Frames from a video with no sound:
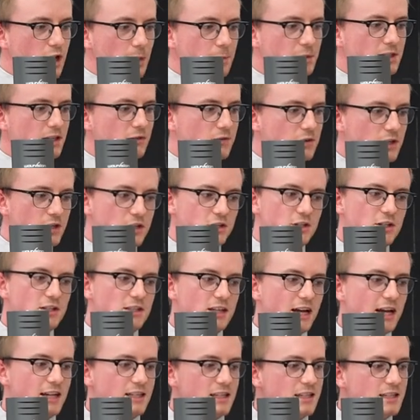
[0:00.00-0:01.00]
couple definitions.
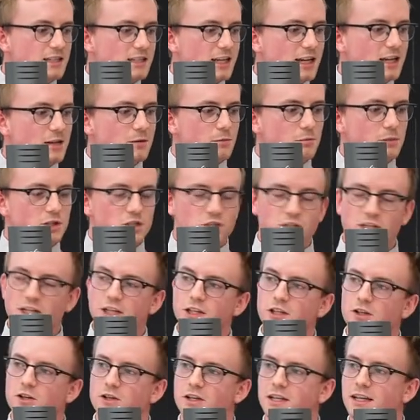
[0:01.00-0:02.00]
As I said,
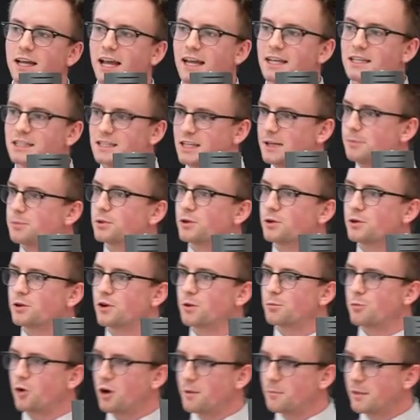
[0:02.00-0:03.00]
machine learning and deep learning
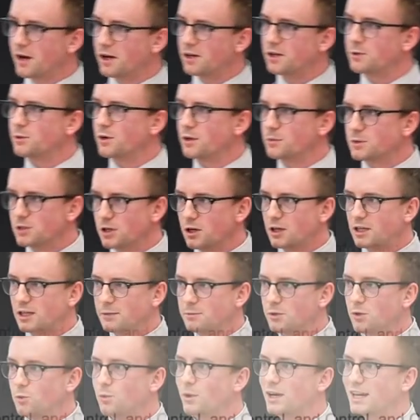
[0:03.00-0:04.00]
are primarily what I'm talking
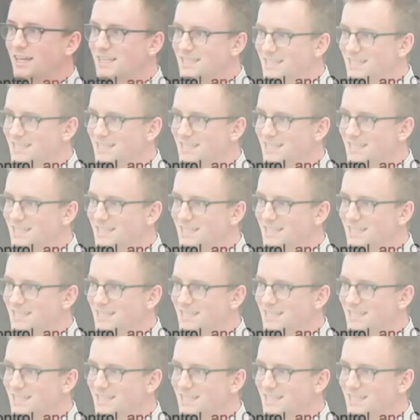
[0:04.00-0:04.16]
about when I